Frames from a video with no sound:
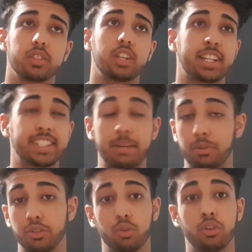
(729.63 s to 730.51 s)

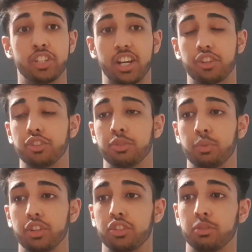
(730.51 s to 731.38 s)
acceptance or rejection,
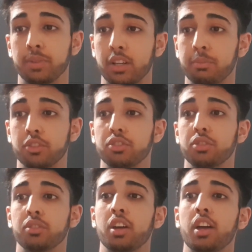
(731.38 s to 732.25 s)
which should be coming
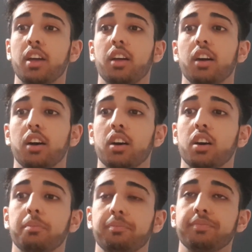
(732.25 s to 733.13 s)
soon.
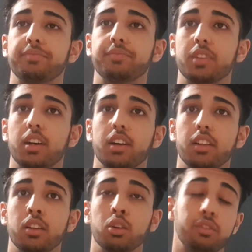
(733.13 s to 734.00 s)

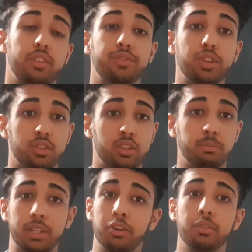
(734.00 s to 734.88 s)
Look for the future and
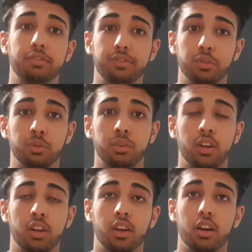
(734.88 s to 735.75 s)
be hopeful,
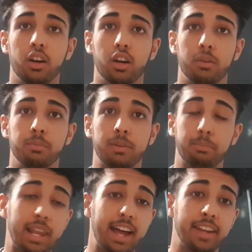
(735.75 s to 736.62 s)
and
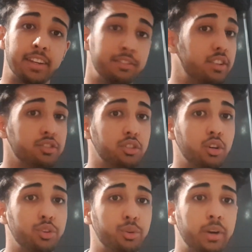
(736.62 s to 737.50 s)
plan. If it doesn't go
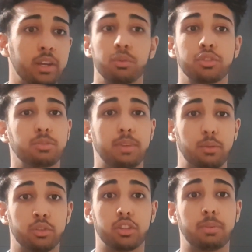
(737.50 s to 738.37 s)
your way,
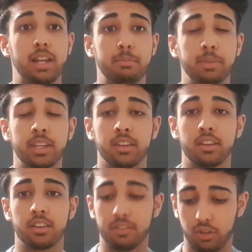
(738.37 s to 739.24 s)
what's your plan B?
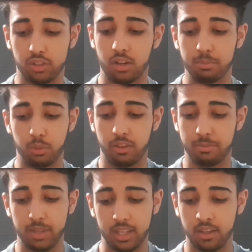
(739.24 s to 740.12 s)
For example, with
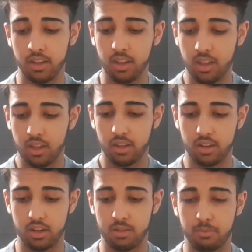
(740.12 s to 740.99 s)
me,
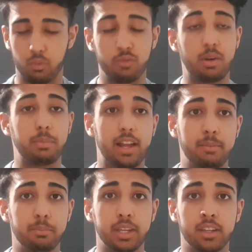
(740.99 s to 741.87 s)
with my
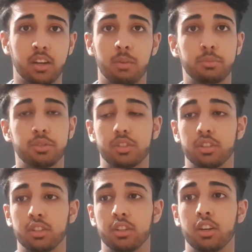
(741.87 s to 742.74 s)
plan B, I'm just
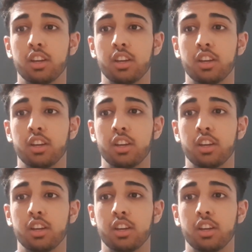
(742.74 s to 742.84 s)
gonna